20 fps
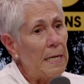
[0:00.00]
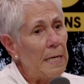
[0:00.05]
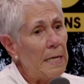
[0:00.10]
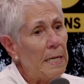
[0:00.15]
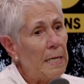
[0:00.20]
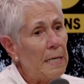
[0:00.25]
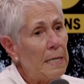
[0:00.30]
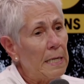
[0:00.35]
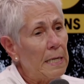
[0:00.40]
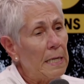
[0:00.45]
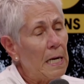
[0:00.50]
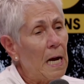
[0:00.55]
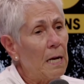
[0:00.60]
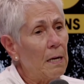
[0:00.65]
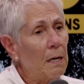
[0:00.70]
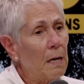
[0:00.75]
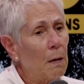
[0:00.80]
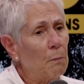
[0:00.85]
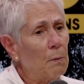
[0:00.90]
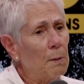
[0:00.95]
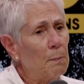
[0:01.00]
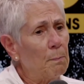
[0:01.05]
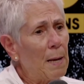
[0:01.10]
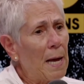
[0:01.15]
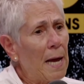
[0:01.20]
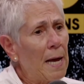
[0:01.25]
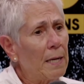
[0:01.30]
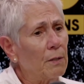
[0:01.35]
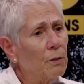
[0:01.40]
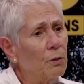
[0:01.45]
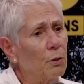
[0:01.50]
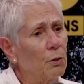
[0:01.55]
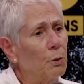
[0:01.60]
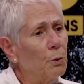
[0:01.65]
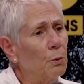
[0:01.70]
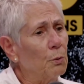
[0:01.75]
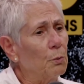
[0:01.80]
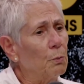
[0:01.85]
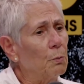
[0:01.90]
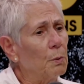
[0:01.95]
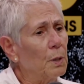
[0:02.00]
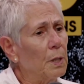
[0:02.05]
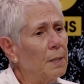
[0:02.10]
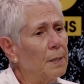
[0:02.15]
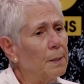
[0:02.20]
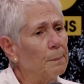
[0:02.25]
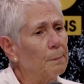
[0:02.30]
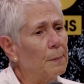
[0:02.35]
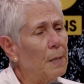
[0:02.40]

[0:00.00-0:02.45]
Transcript: Uh, I, I, went back to um,